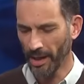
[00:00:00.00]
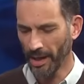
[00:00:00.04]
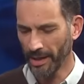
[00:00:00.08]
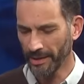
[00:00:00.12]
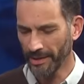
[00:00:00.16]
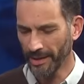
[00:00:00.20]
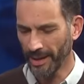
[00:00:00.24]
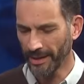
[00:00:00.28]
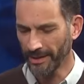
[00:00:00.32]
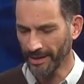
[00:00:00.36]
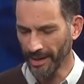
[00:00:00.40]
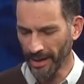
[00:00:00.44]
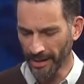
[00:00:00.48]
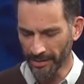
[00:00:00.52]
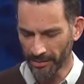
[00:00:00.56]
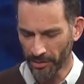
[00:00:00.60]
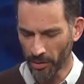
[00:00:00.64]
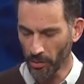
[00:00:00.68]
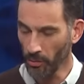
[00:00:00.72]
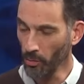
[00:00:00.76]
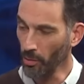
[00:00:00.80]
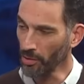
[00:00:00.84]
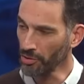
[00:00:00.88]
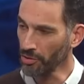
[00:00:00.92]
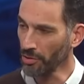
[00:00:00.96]
I'd like to ask
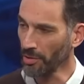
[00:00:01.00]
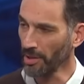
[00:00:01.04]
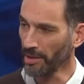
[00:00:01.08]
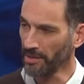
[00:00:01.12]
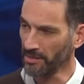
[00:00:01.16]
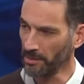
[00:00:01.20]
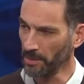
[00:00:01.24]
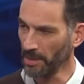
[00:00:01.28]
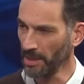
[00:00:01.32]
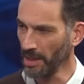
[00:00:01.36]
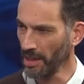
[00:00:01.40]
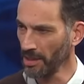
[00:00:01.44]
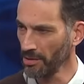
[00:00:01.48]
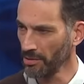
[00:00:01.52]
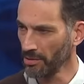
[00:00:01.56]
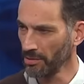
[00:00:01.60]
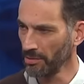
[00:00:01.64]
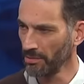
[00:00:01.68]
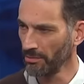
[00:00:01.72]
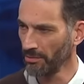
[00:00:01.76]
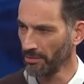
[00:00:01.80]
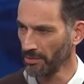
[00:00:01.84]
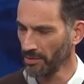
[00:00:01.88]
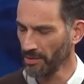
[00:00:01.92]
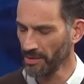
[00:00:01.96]
you what your
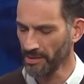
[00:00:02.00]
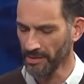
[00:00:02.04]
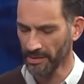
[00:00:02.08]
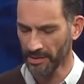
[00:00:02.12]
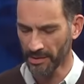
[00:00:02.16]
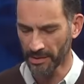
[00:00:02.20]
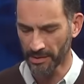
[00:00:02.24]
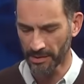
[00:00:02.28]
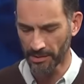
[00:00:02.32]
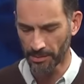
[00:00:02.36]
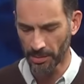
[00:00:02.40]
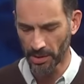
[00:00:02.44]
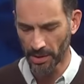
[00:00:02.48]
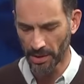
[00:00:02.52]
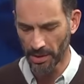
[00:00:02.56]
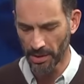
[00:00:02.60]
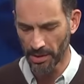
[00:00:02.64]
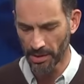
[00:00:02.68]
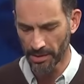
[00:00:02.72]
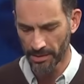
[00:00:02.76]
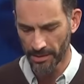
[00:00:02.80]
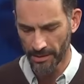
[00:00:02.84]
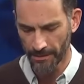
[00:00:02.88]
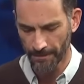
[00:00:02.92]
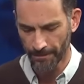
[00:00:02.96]
explanation for this is,
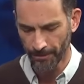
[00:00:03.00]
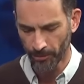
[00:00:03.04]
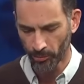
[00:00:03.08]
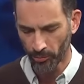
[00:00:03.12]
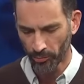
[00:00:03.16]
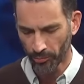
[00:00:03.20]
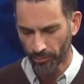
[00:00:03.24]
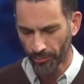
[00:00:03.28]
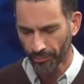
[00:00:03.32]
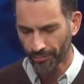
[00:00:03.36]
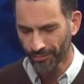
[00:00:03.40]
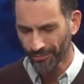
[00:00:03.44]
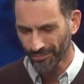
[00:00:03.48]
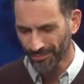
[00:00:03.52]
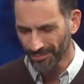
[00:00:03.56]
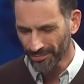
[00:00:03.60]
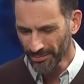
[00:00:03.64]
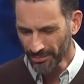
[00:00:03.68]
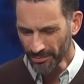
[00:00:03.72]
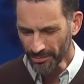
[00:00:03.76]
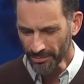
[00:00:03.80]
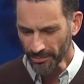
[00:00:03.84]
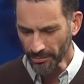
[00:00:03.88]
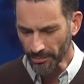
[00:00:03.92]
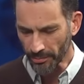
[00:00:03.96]
because
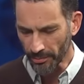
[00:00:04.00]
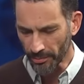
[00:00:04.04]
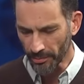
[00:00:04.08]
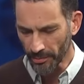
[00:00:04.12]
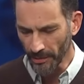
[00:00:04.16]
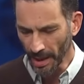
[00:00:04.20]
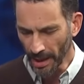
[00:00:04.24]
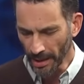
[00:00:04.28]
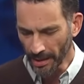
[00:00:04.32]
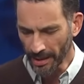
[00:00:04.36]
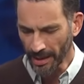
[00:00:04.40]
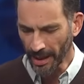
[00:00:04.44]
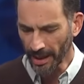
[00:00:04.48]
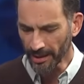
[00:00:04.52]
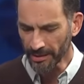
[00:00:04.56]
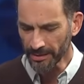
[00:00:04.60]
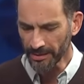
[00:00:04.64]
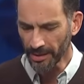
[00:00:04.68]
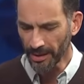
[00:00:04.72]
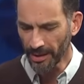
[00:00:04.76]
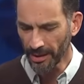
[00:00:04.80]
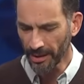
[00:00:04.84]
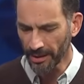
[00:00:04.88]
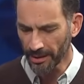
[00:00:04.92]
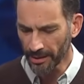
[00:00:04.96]

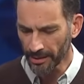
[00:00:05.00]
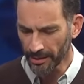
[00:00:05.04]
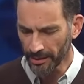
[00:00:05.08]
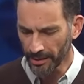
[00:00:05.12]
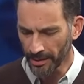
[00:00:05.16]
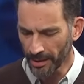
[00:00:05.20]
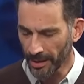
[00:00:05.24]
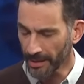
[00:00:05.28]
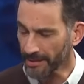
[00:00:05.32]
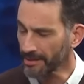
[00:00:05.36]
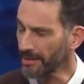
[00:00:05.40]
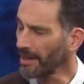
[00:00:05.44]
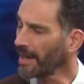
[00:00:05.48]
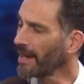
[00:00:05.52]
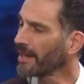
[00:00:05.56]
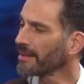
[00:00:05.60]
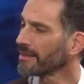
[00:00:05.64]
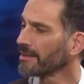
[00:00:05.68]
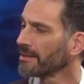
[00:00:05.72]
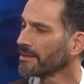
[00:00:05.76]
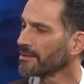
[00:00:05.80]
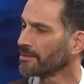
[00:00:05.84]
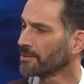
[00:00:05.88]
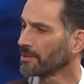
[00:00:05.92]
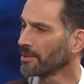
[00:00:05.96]
Qatar
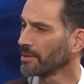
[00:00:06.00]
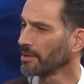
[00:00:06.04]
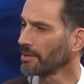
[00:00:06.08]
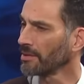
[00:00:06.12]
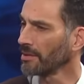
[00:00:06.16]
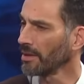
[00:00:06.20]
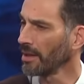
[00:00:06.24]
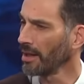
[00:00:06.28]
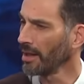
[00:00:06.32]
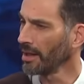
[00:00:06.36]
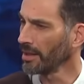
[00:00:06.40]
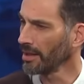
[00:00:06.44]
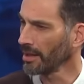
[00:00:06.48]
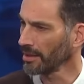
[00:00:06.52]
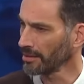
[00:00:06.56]
attacked Israel on